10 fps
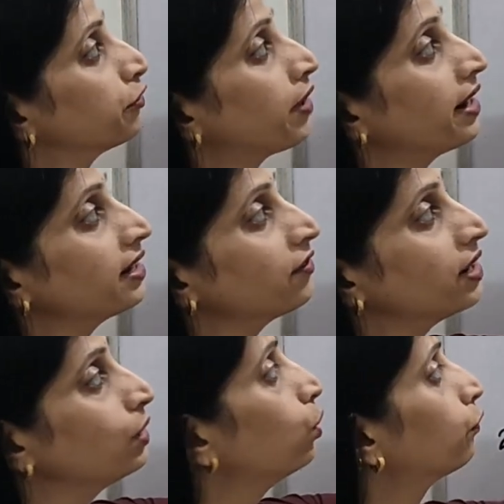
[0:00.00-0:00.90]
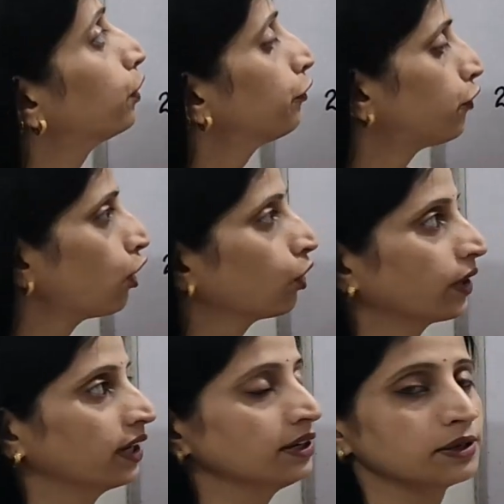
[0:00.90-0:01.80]
Find the value of the
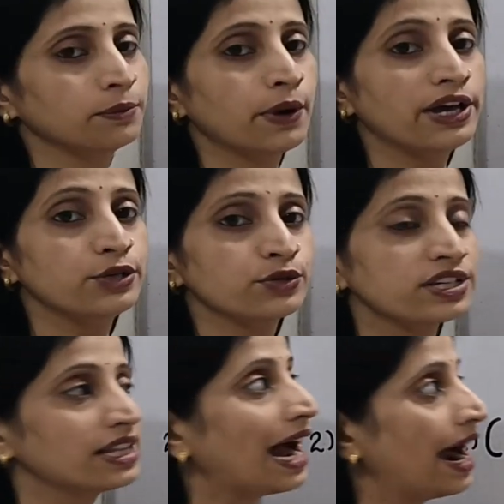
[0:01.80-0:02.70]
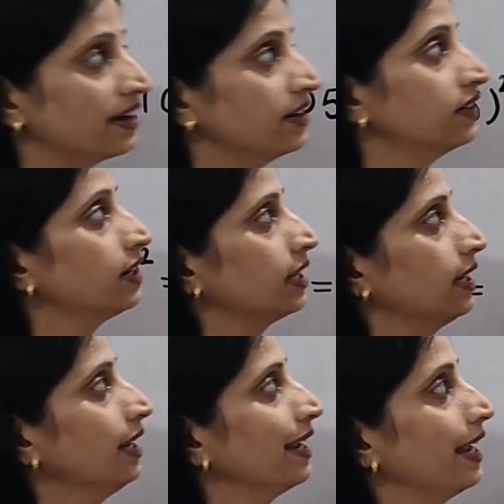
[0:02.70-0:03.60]
following by using the
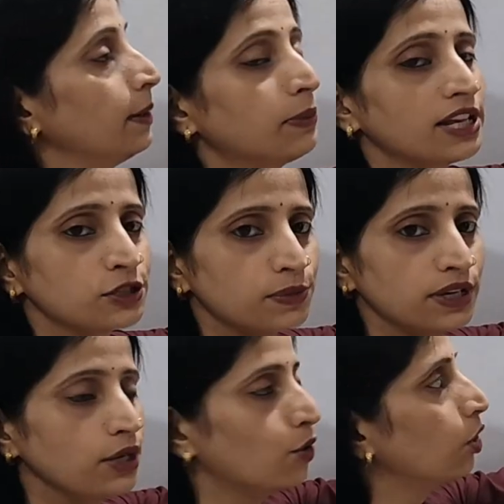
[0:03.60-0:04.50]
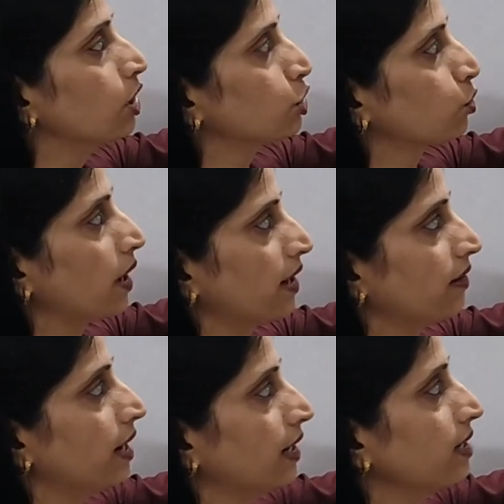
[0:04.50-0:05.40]
identity a plus b whole square,
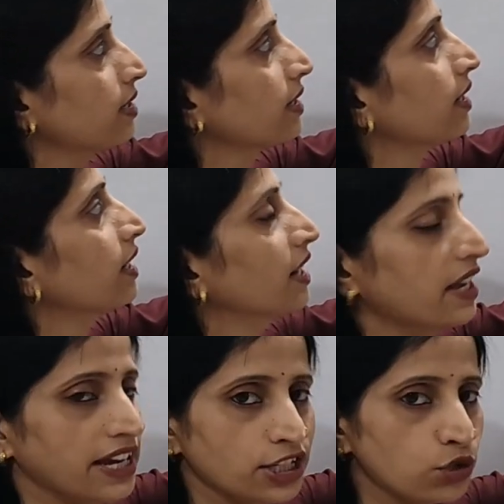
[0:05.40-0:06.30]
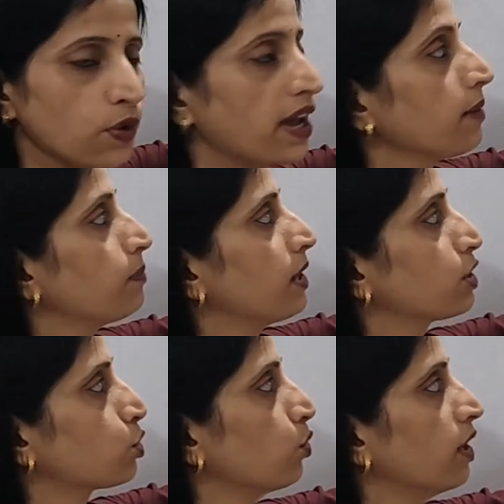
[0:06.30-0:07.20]
that is a square
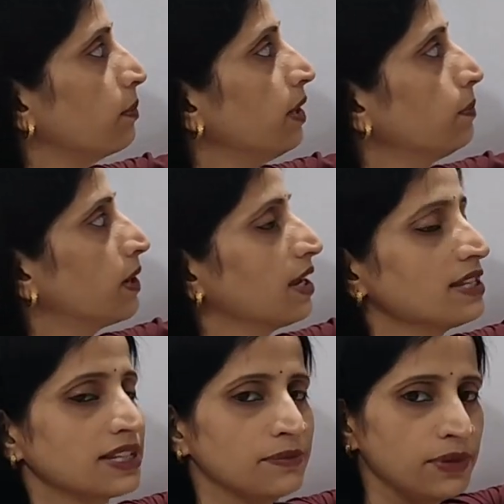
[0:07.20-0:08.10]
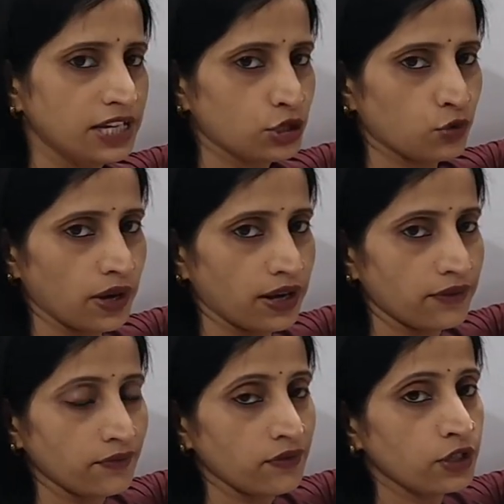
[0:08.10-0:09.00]
plus 2ab plus b square.
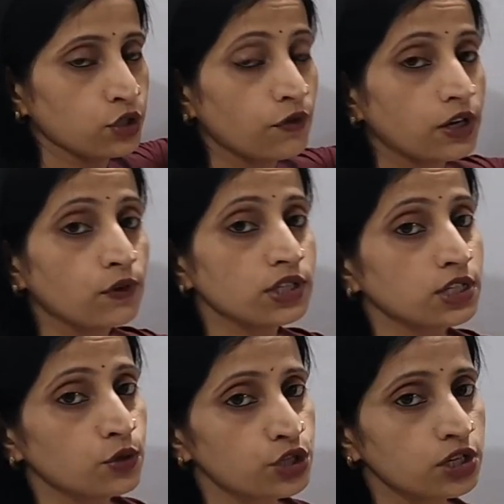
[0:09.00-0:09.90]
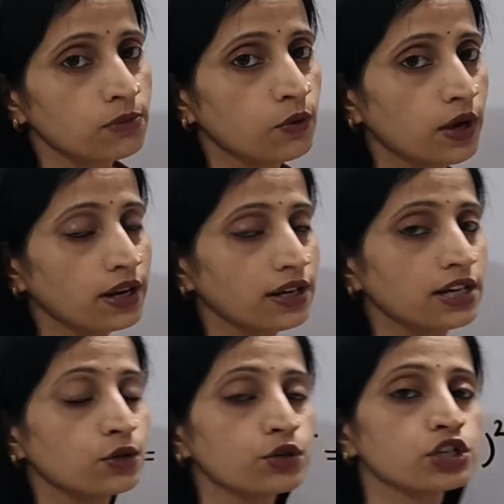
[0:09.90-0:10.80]
So what was in question number 1?
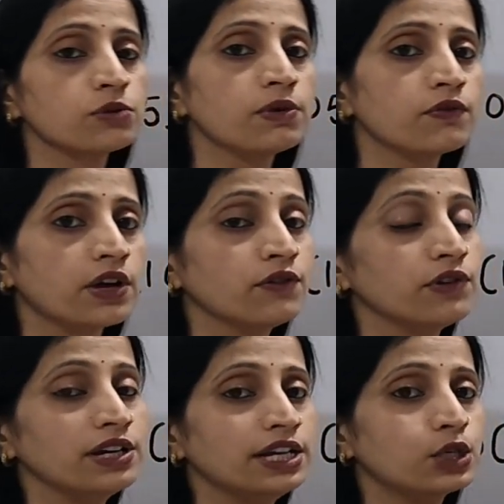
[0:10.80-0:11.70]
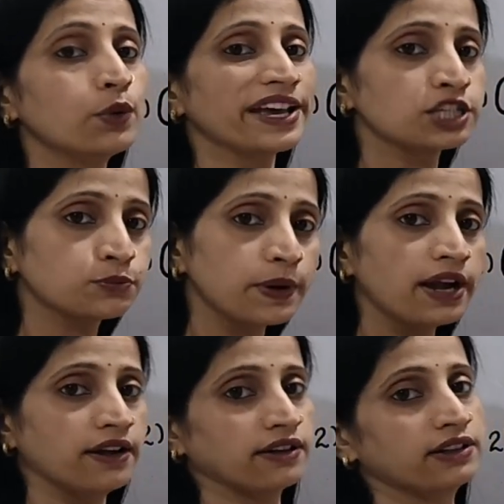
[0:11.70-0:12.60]
In question number 1 we need to
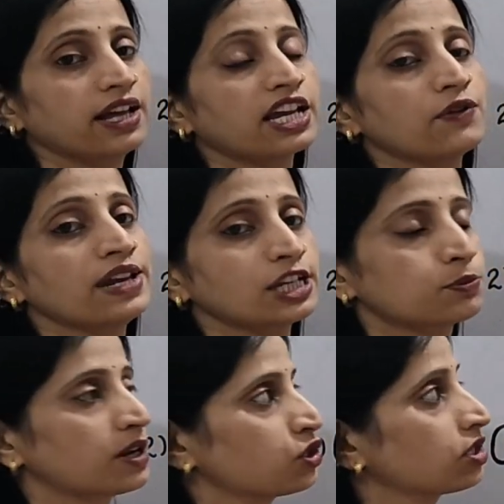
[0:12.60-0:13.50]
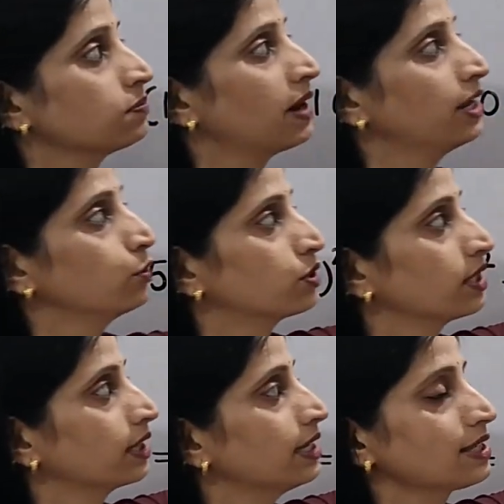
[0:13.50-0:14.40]
expand the given expression by
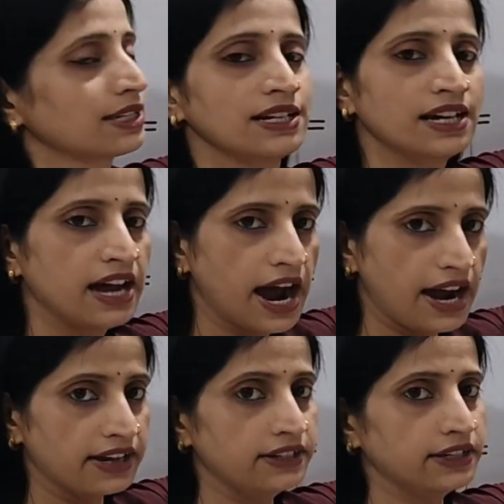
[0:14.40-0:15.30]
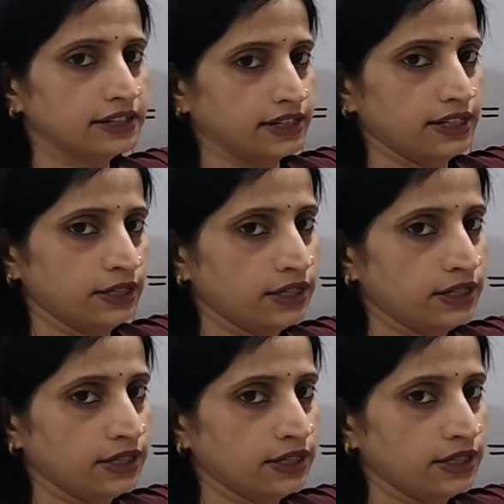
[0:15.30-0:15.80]
using this identity.